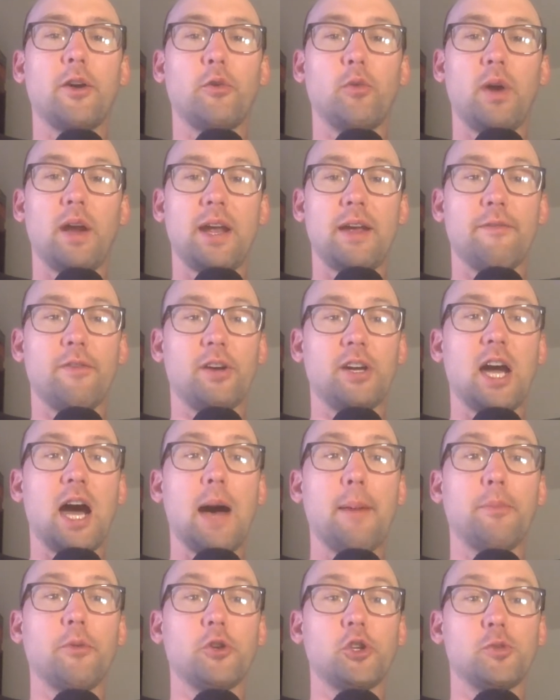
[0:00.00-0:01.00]
array of
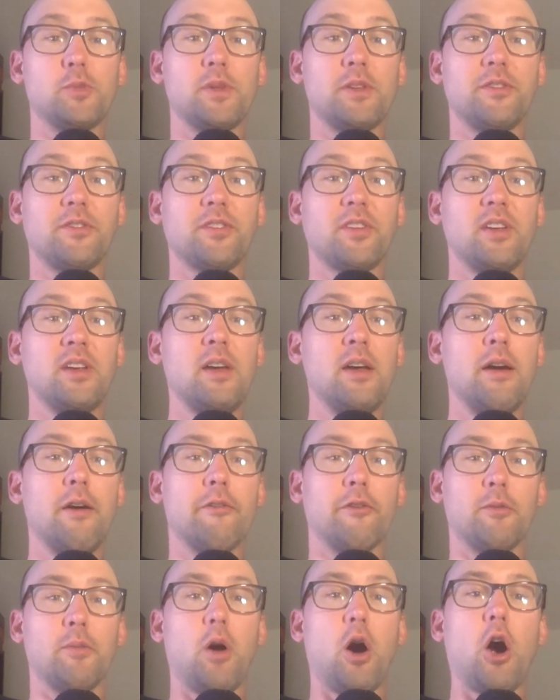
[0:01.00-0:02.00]
accomplishments
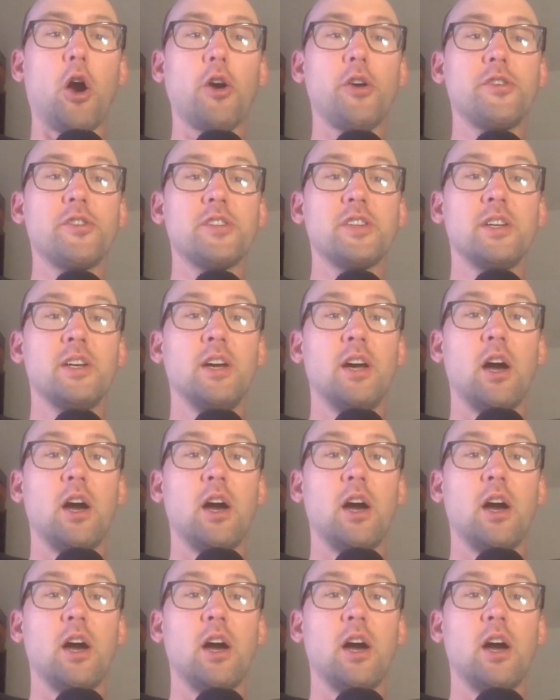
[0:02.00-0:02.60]
from art,